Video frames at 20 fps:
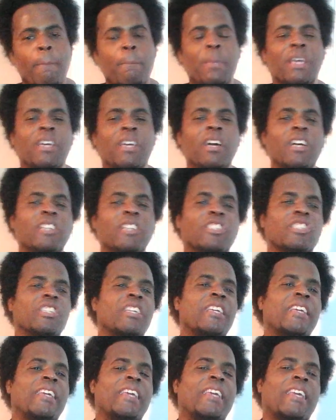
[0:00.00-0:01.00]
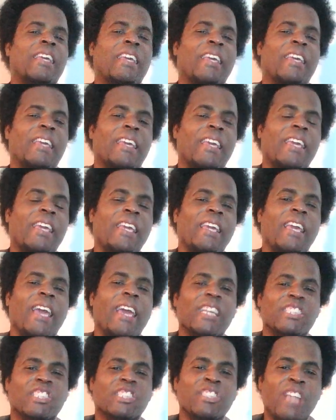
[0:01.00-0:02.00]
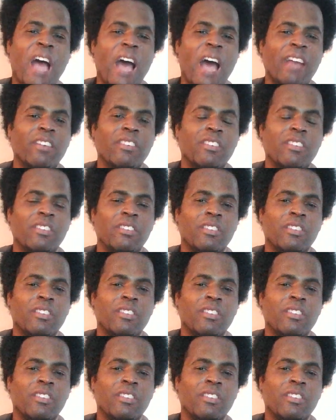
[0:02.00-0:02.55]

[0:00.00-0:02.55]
because he has not